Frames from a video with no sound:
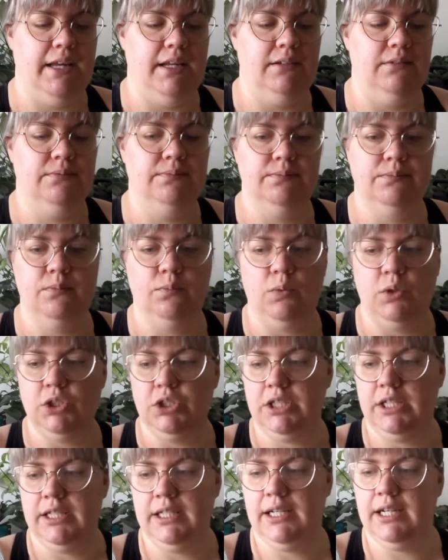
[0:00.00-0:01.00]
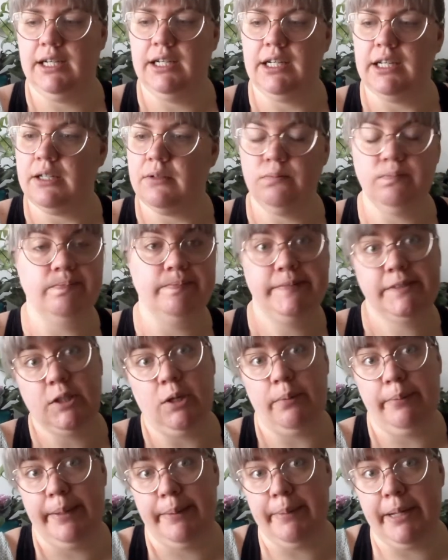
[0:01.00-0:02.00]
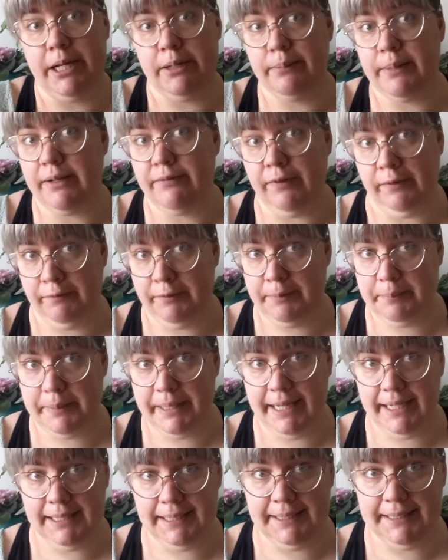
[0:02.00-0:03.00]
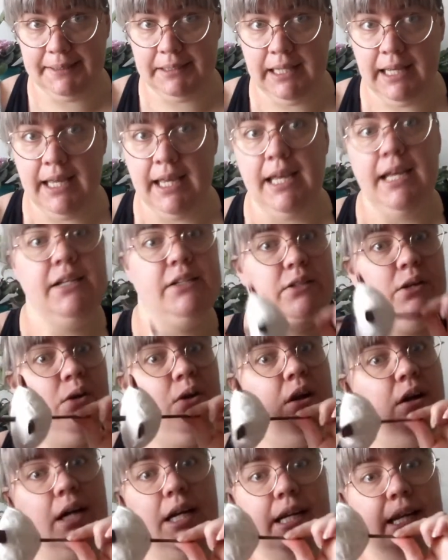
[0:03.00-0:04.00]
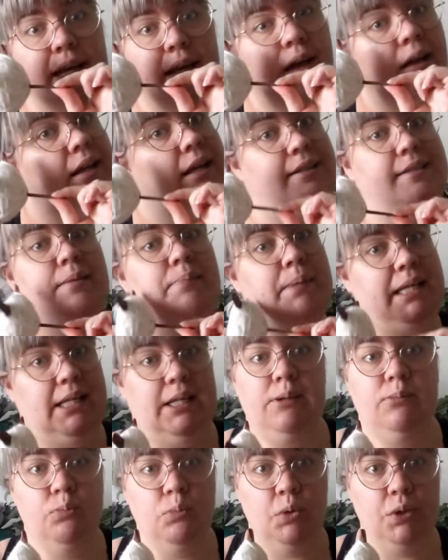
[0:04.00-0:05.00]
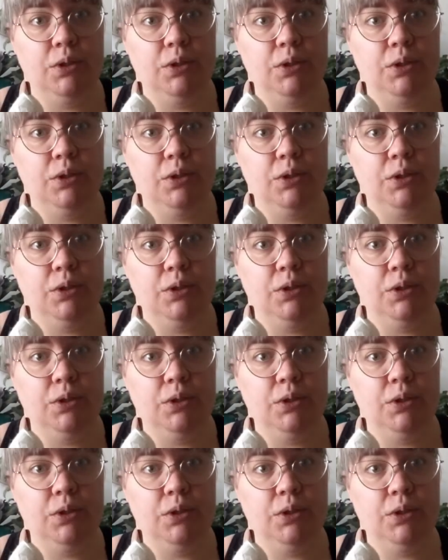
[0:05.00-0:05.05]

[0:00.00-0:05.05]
then wash it, and it's going to be part of my vivid blanket. So Corriedale is a medium